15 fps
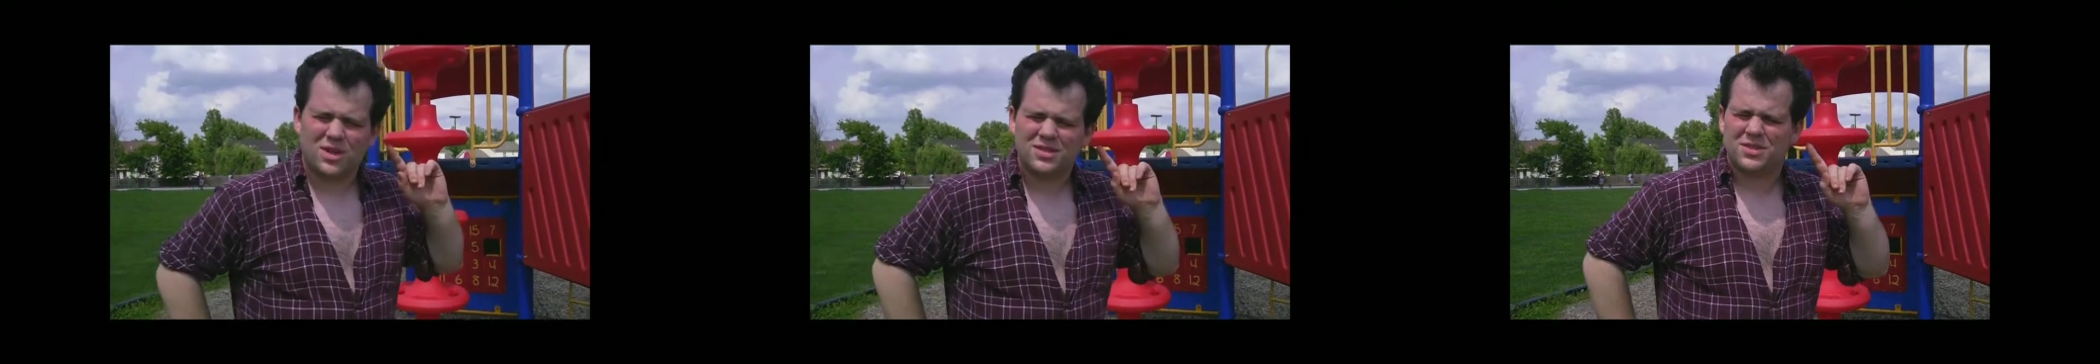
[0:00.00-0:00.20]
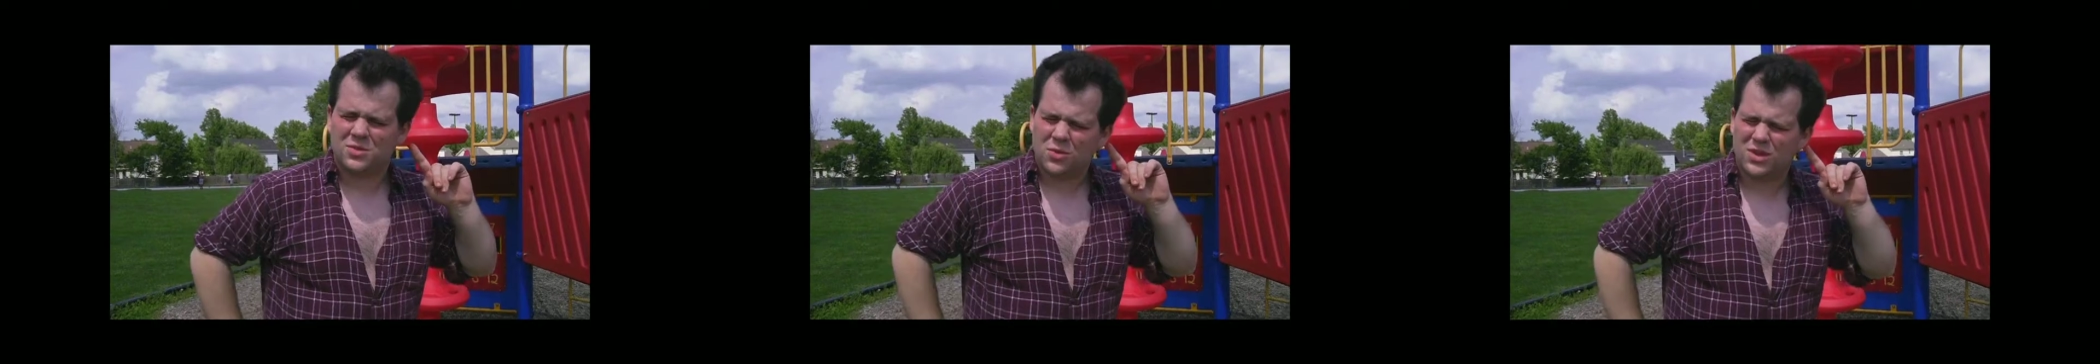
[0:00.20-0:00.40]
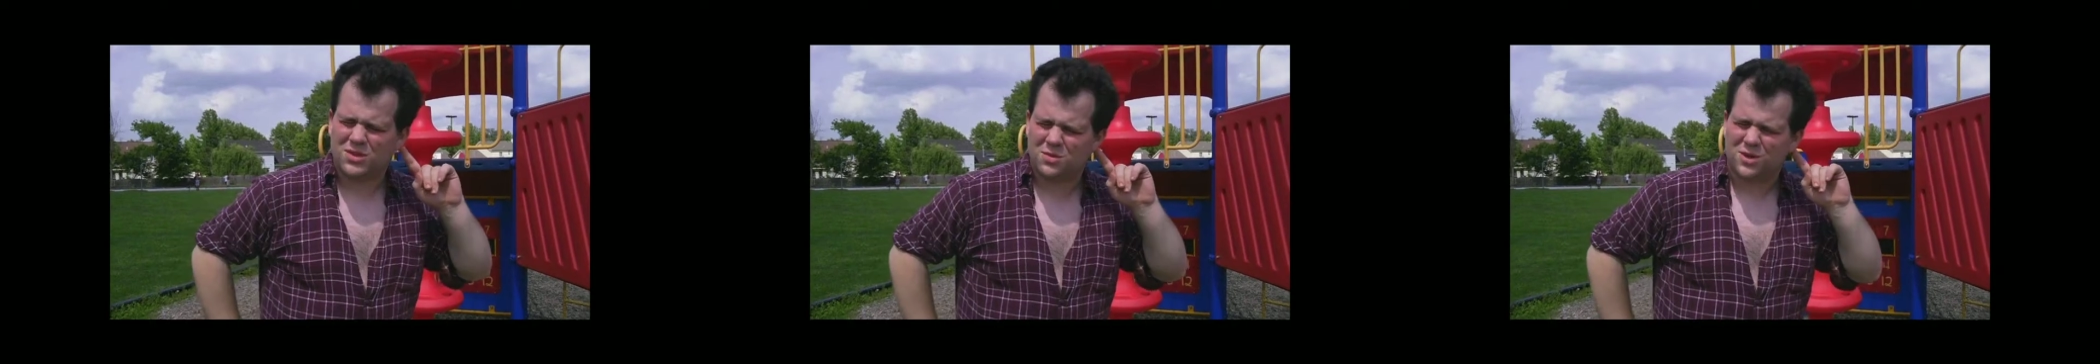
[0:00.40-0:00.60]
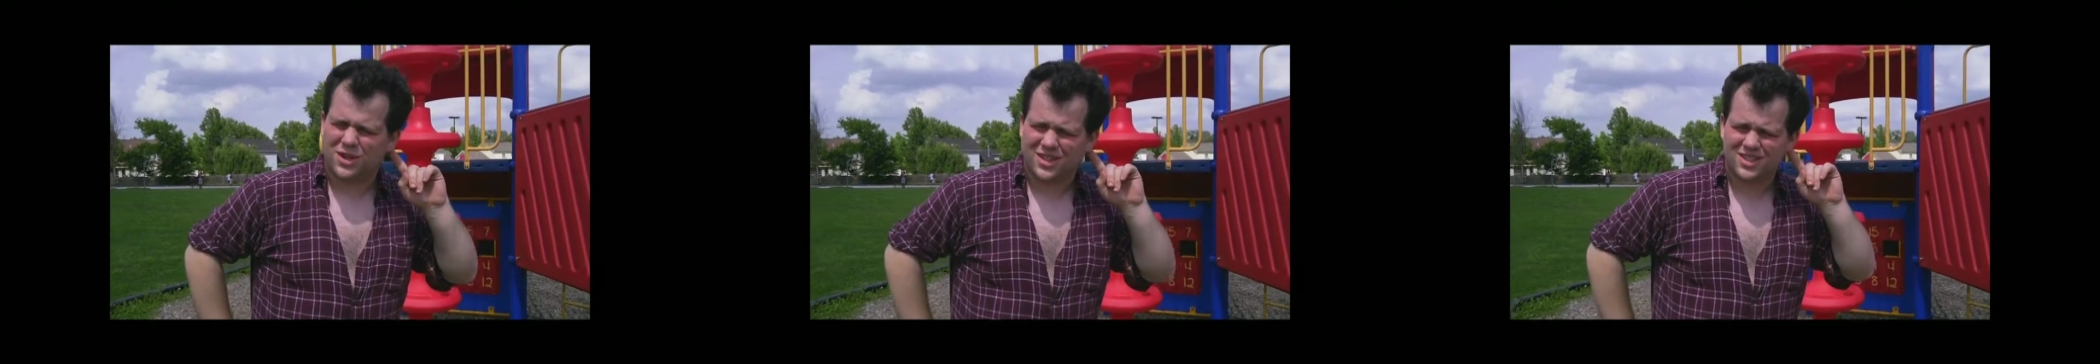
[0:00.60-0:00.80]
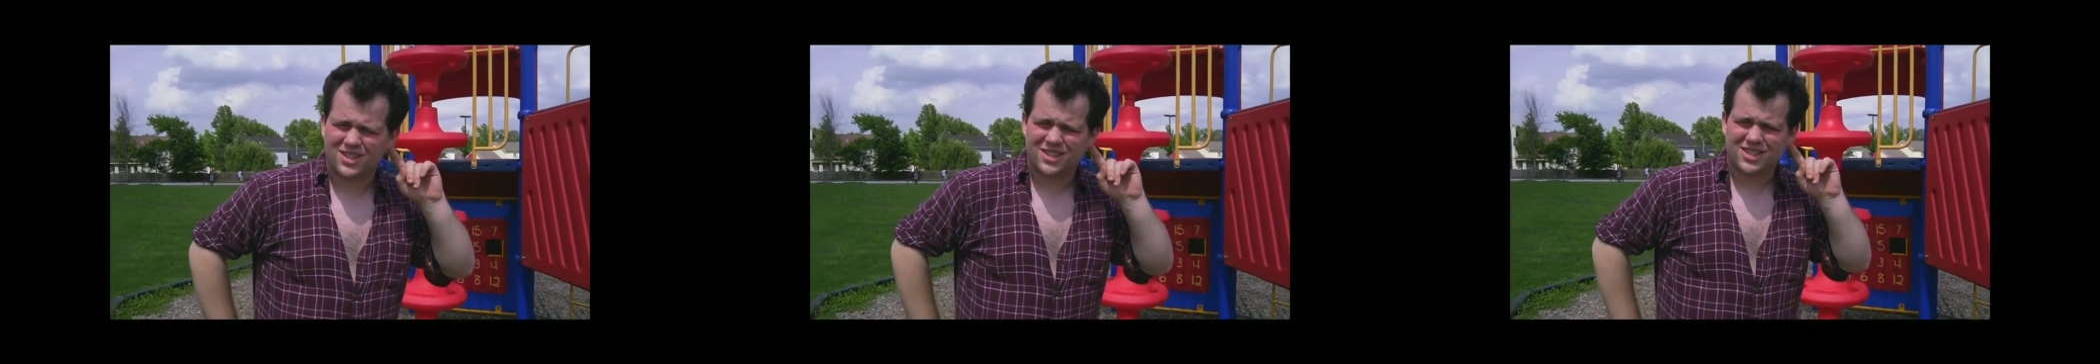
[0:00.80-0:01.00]
Once, once
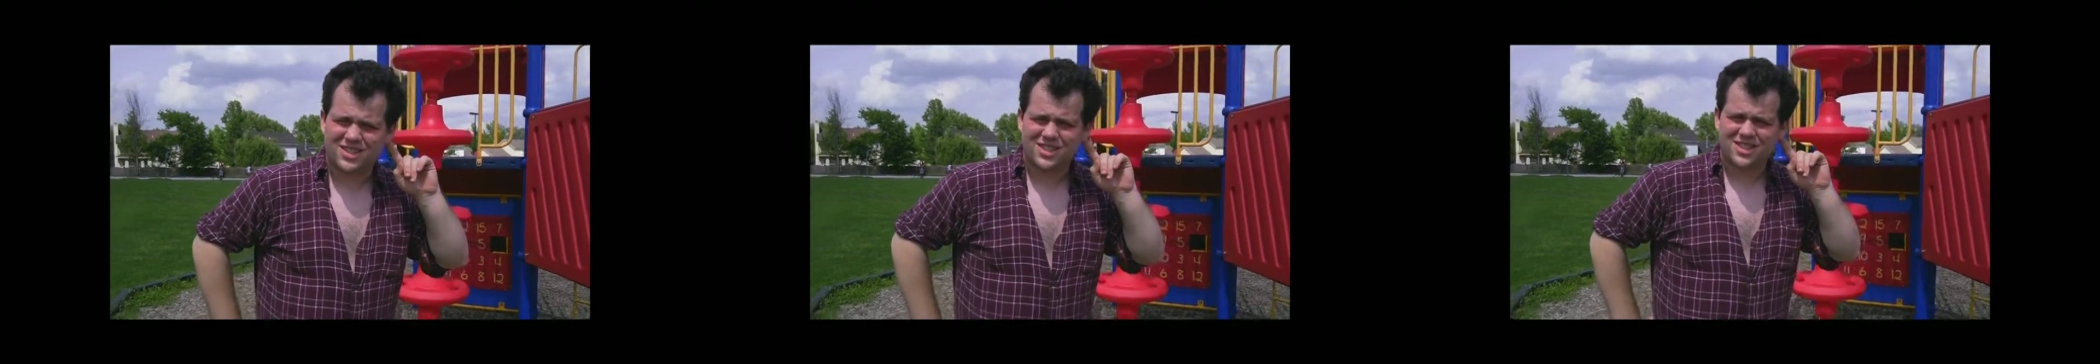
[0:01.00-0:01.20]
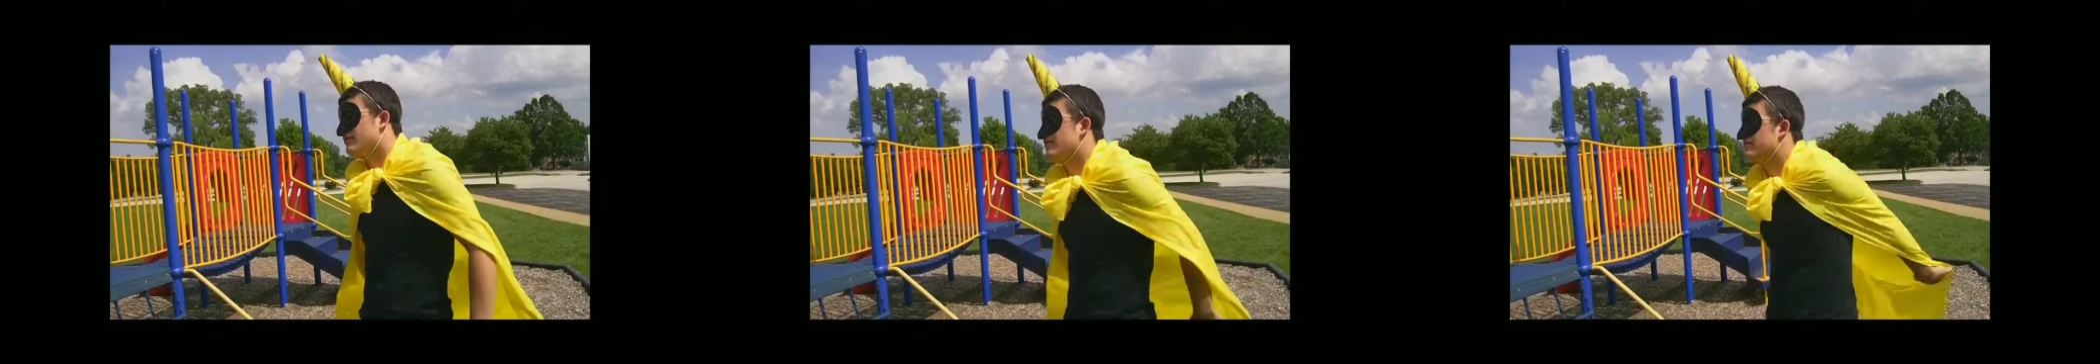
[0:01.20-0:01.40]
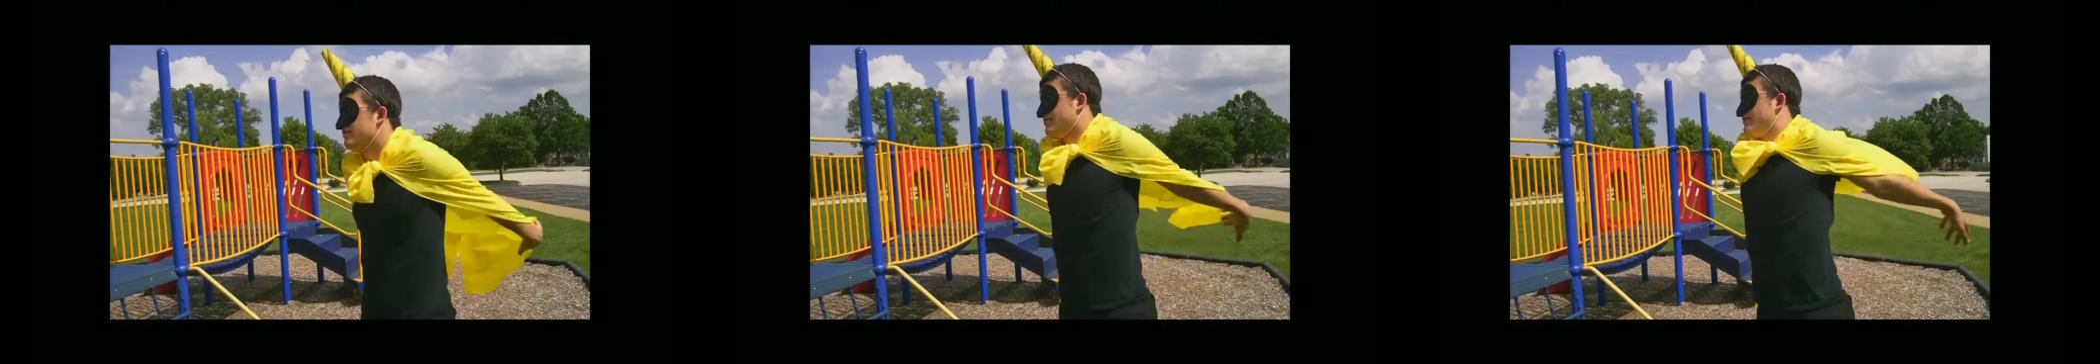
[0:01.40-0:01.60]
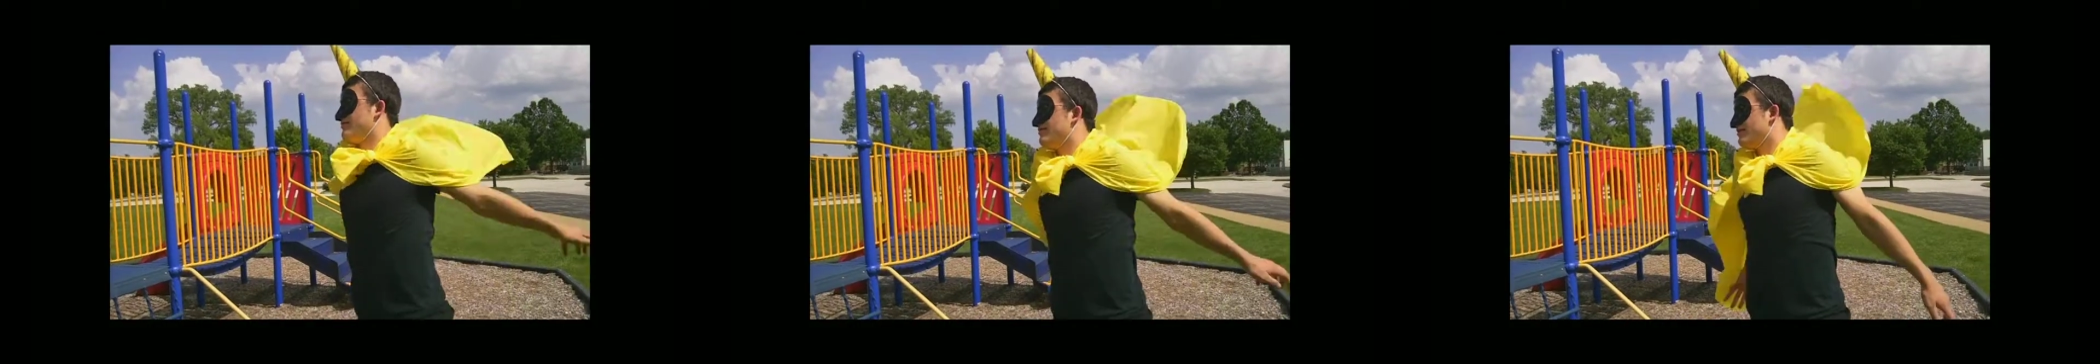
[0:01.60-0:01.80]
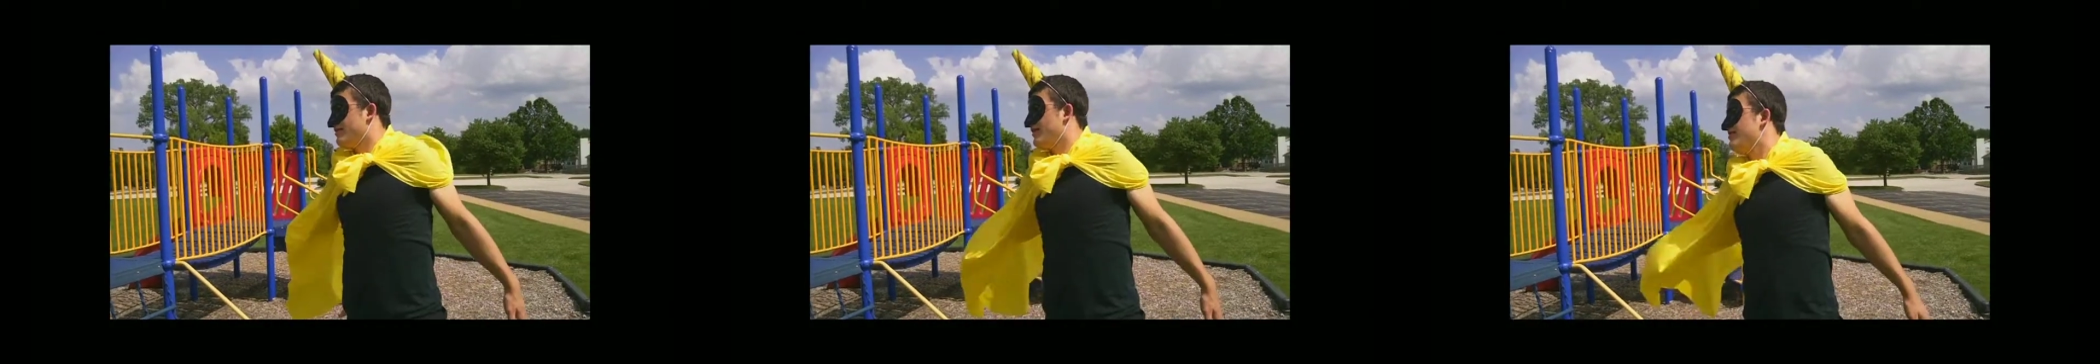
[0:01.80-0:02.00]
more.
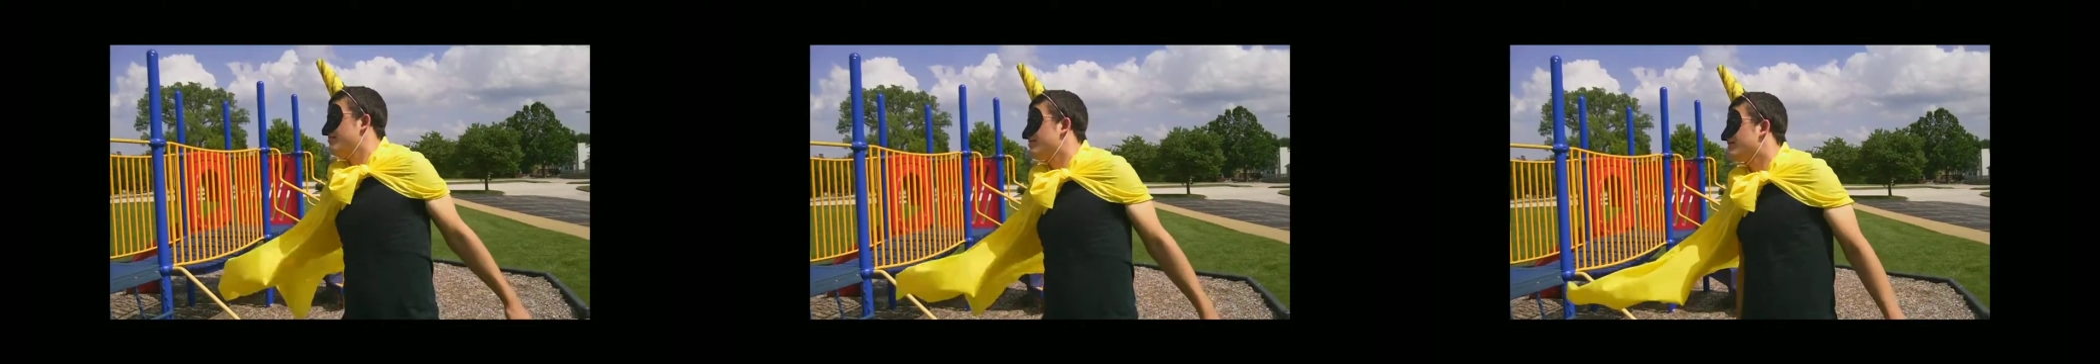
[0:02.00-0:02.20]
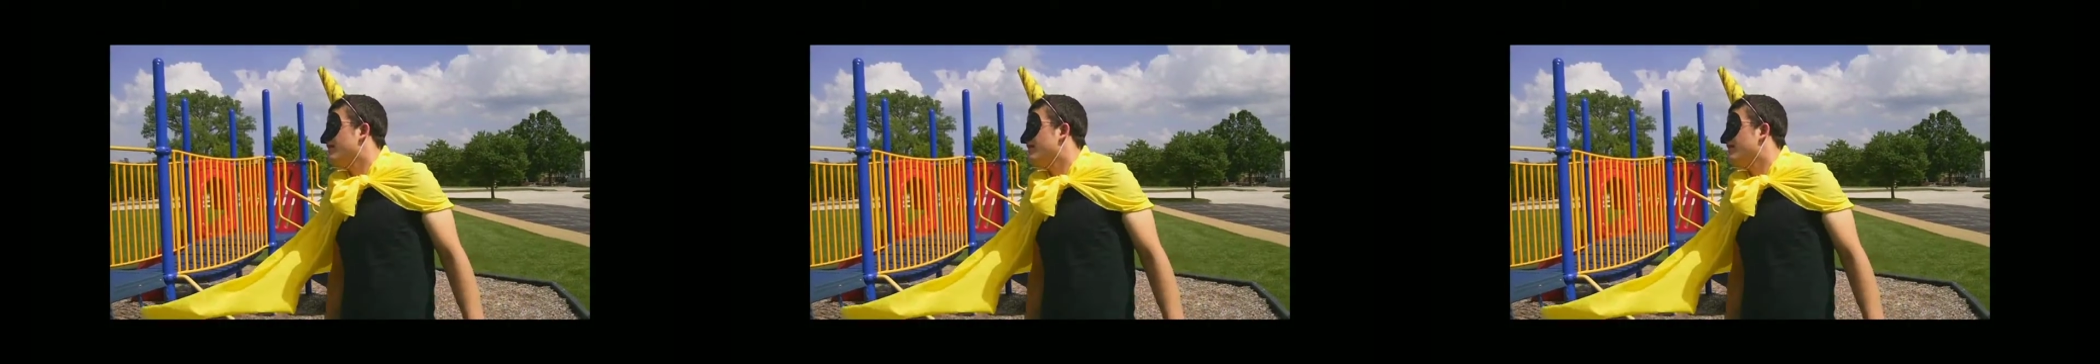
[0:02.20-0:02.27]
Stop